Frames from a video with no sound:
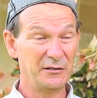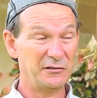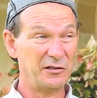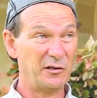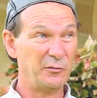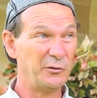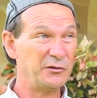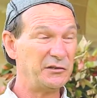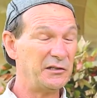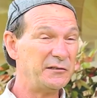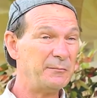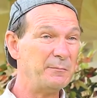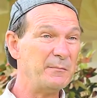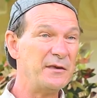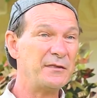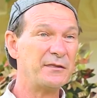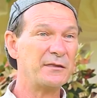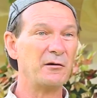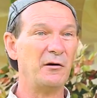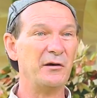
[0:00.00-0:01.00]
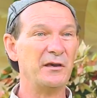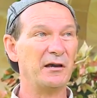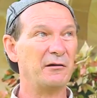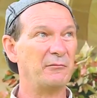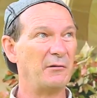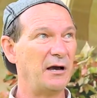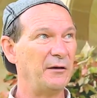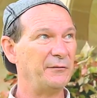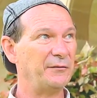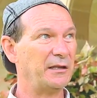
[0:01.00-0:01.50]
So was this myth going
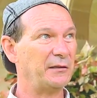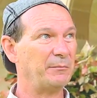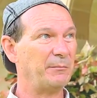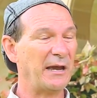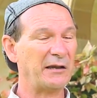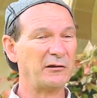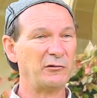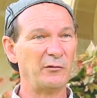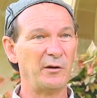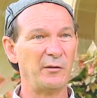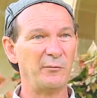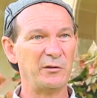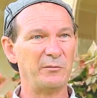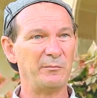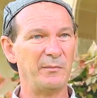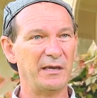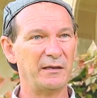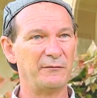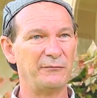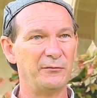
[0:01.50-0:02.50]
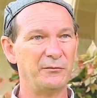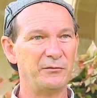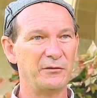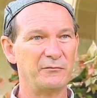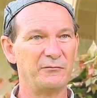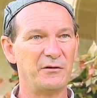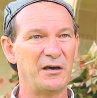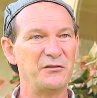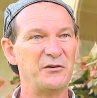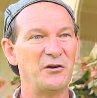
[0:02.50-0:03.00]
around that microwave would make food
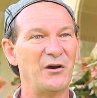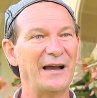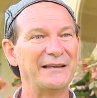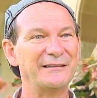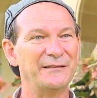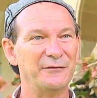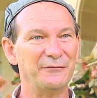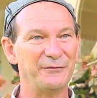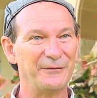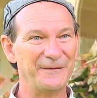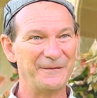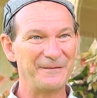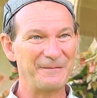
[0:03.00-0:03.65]
radioactive.